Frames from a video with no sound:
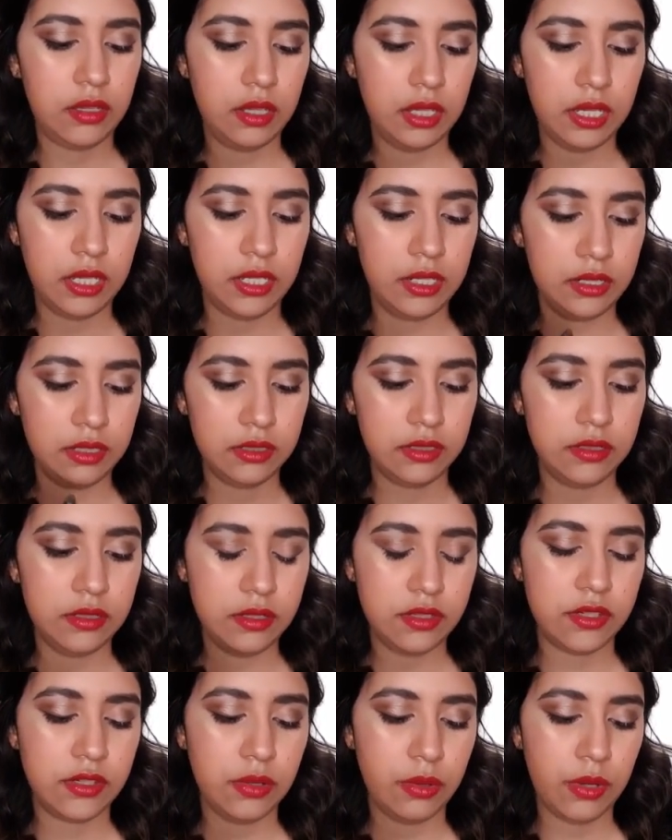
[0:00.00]

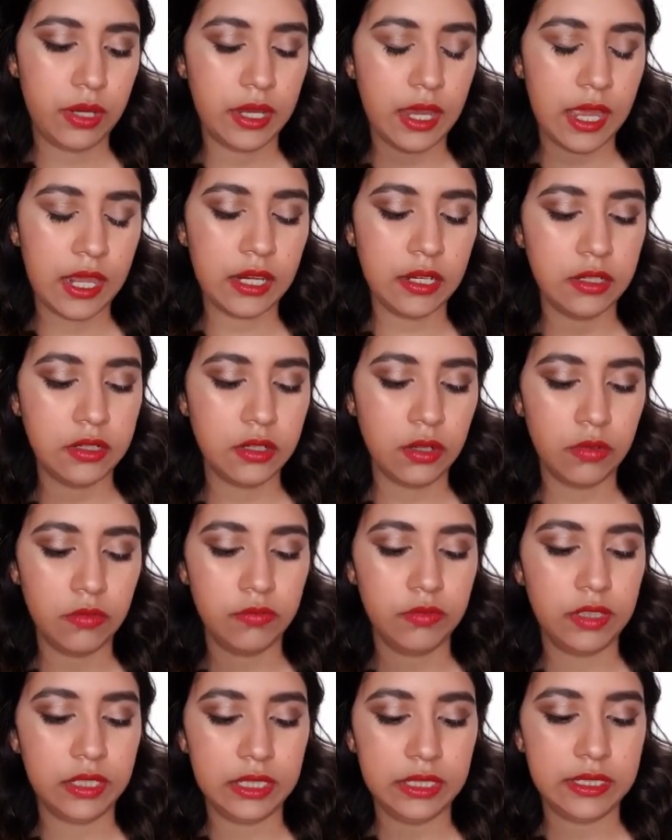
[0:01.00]
And so I kind of
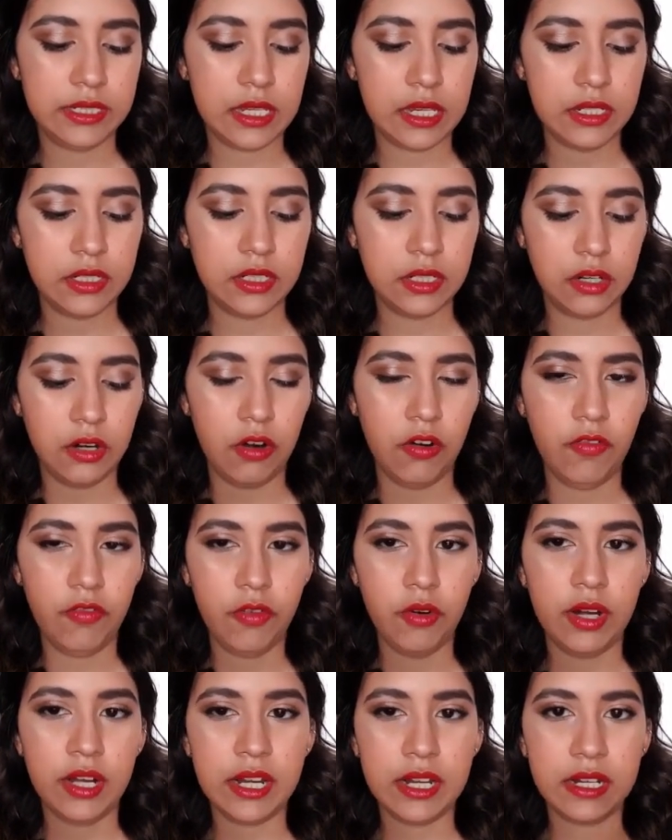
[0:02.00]
don't really tend to go
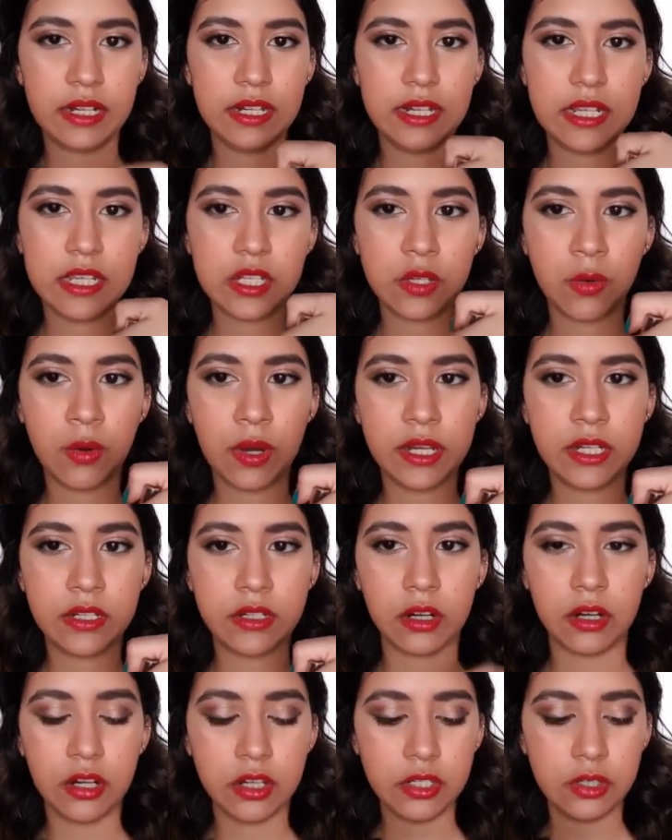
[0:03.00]
for it, and it is quite
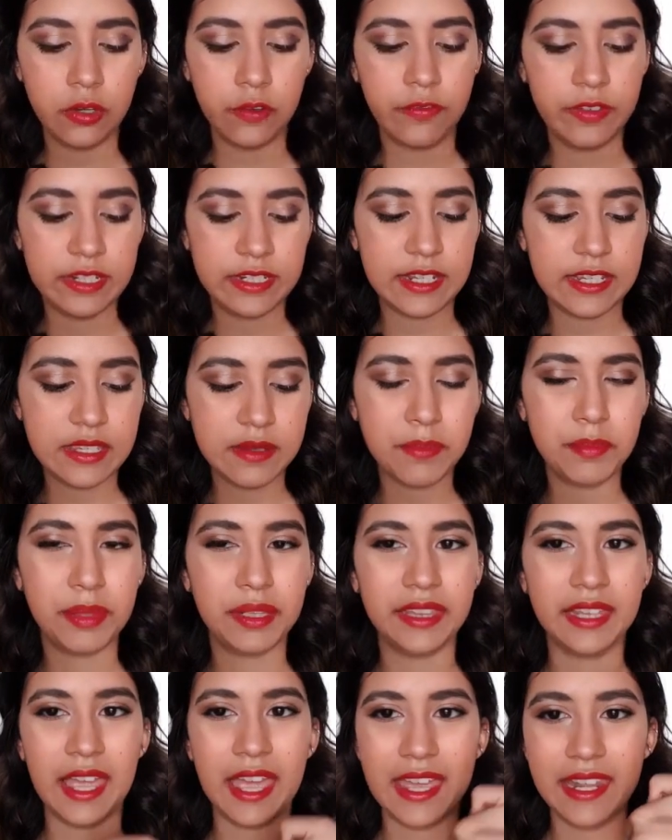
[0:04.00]
dark. So if it doesn't
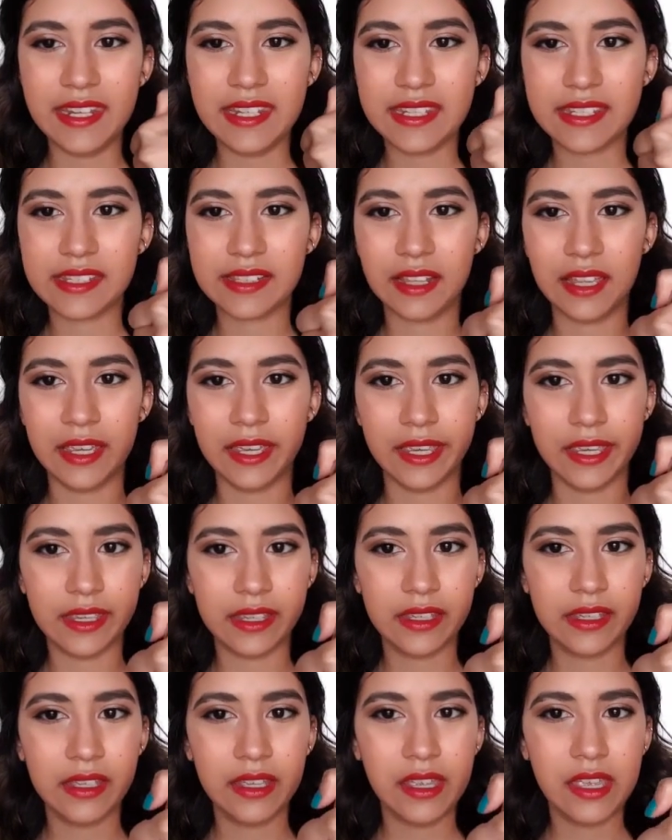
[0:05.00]
blend, it's
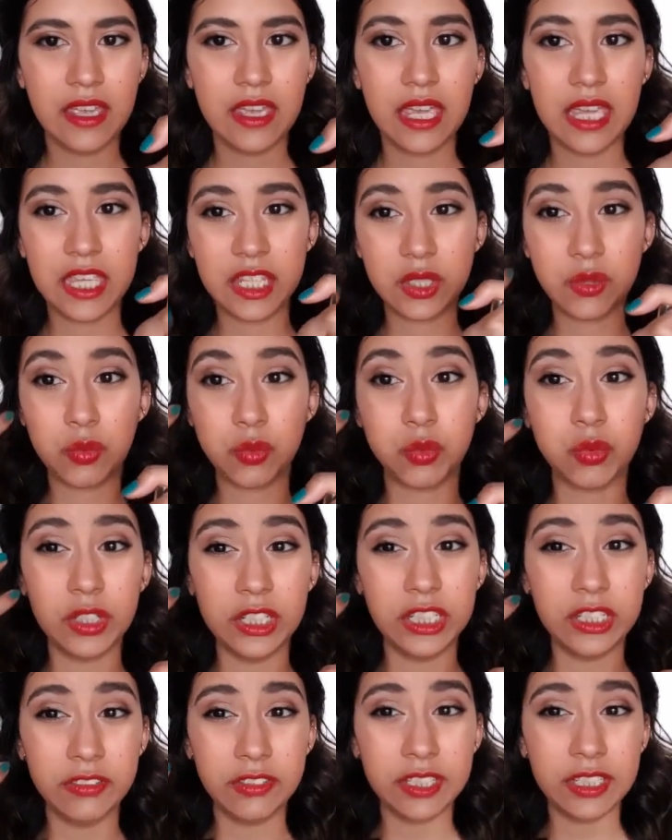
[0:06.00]
like, it's
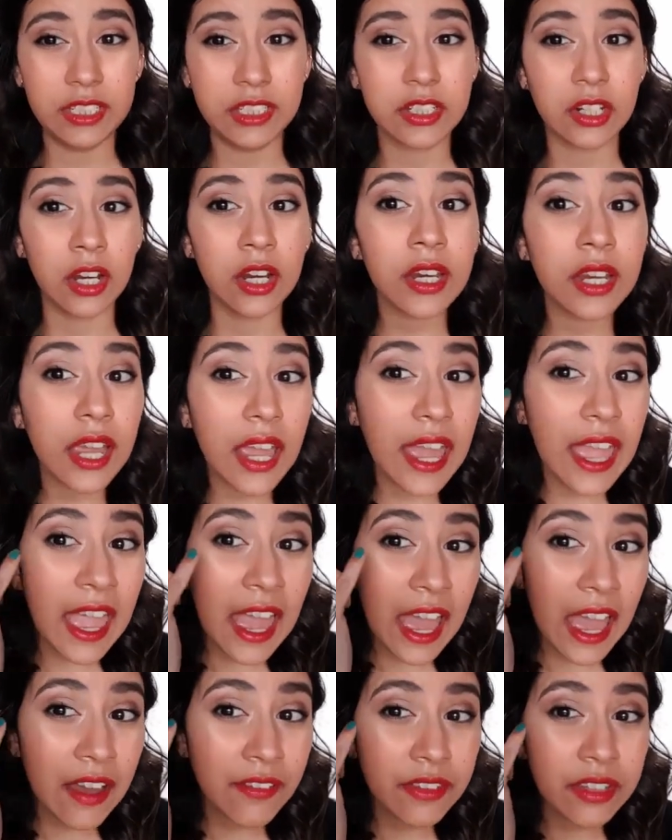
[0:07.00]
really, really dark. I
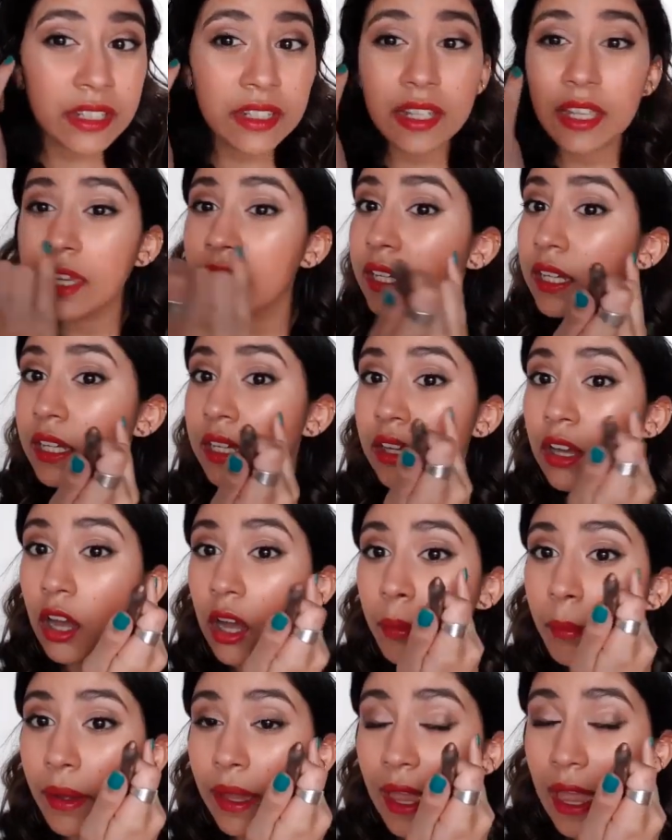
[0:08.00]
have it like
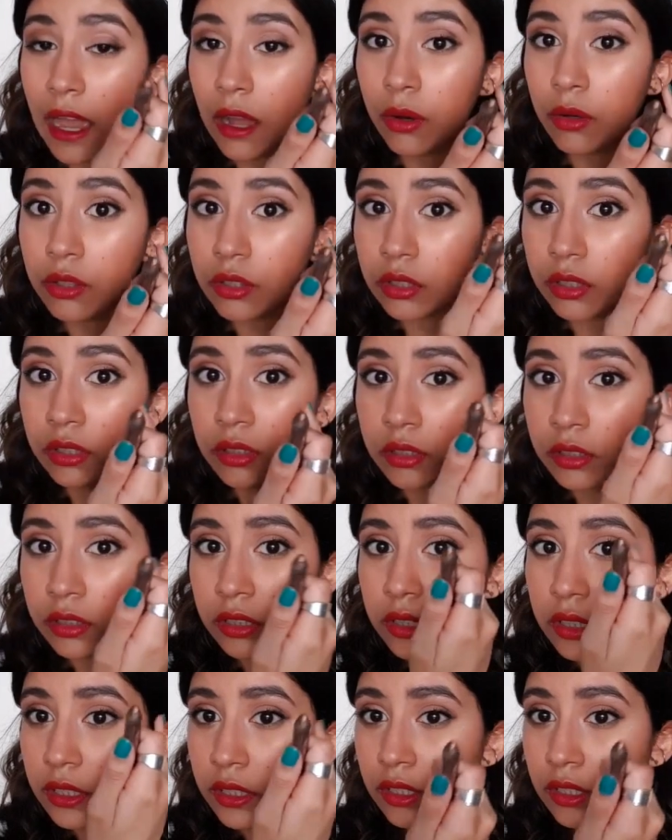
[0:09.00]
on my outer